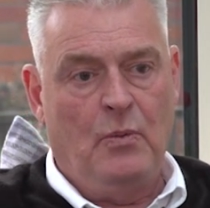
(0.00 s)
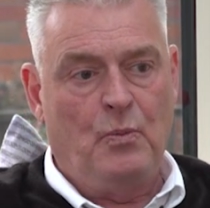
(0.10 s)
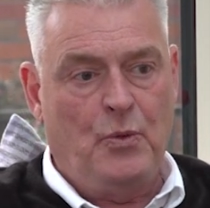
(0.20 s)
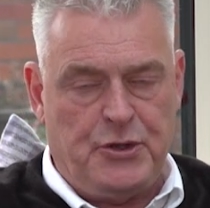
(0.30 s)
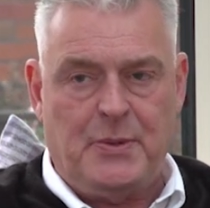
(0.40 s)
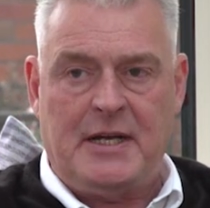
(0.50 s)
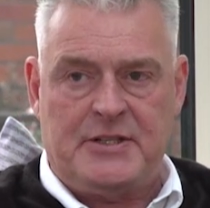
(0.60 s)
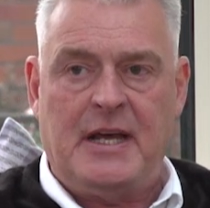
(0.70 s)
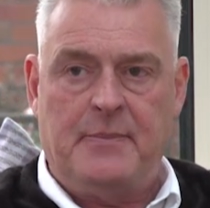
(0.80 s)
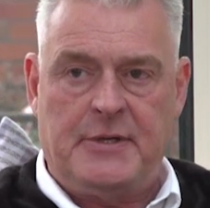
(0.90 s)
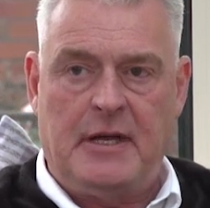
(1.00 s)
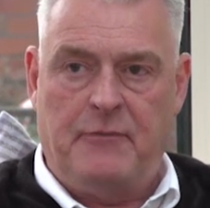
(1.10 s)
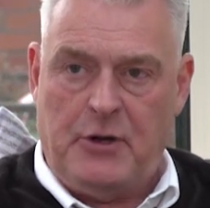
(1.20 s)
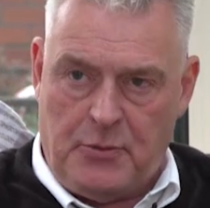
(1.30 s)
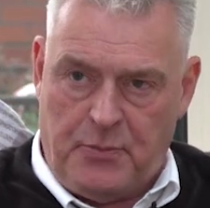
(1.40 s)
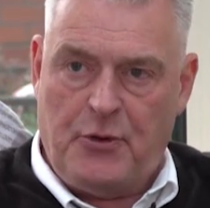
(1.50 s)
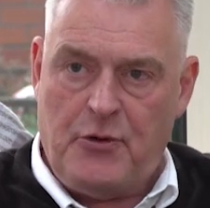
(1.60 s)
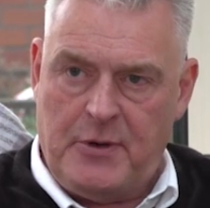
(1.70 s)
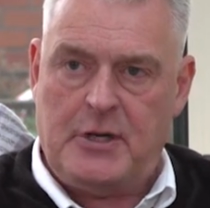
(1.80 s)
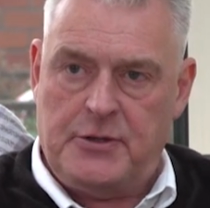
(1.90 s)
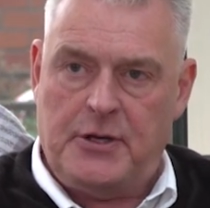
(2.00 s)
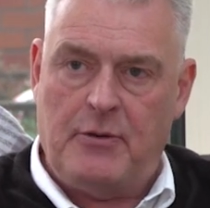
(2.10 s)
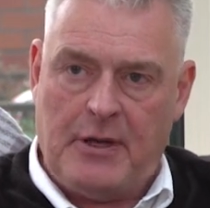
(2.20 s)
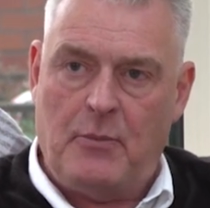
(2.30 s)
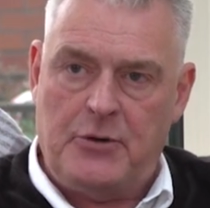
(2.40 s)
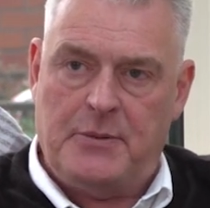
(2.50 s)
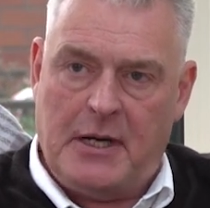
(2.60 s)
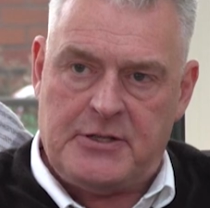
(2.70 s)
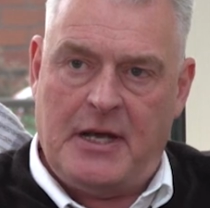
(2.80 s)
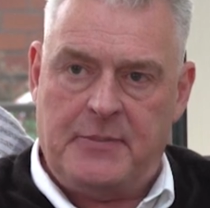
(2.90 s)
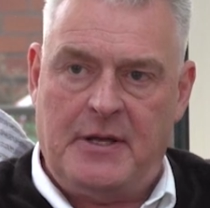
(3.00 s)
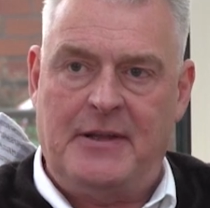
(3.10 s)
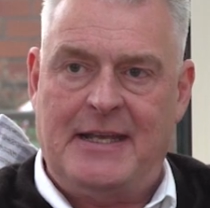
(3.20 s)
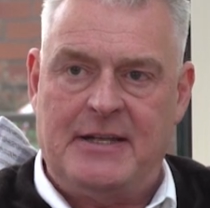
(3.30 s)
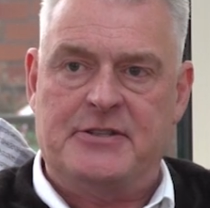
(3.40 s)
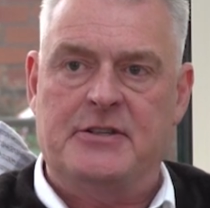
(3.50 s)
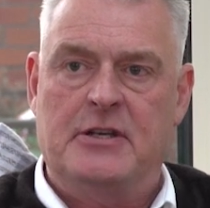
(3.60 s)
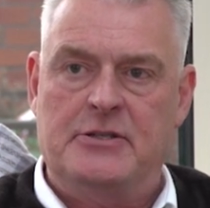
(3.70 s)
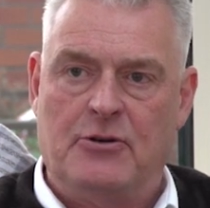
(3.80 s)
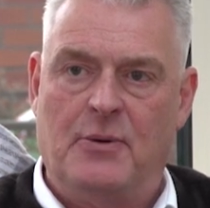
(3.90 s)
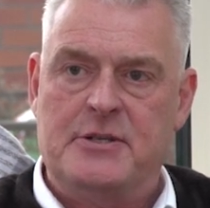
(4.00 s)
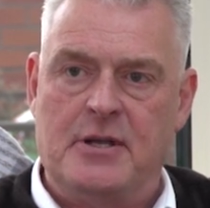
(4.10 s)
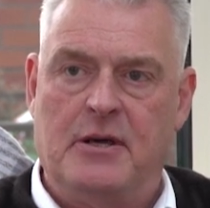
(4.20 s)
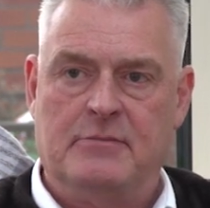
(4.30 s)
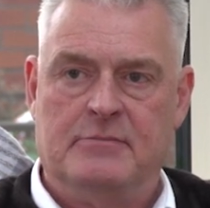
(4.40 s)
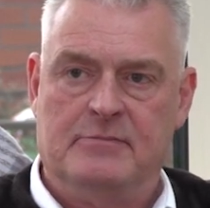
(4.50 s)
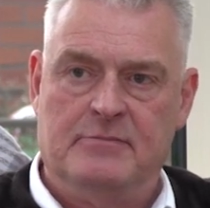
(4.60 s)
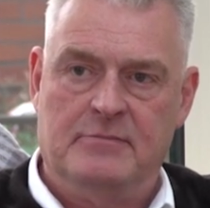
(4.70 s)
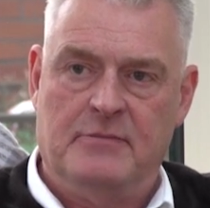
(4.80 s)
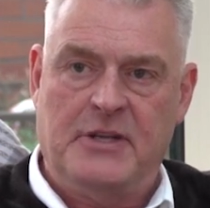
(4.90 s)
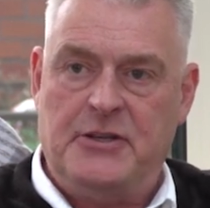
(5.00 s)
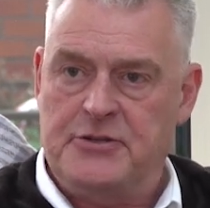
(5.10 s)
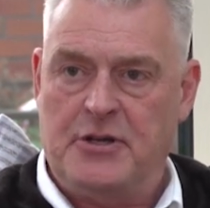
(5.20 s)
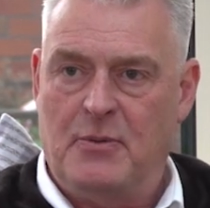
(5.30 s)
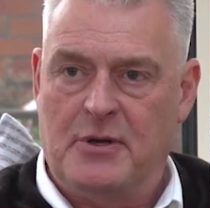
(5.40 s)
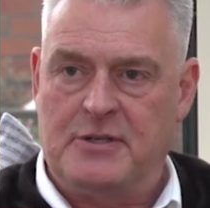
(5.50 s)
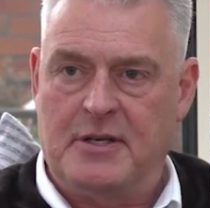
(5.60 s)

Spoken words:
would you accept it? If we could prove we could do that, would you accept it? And the answer is always no. They just don't want it.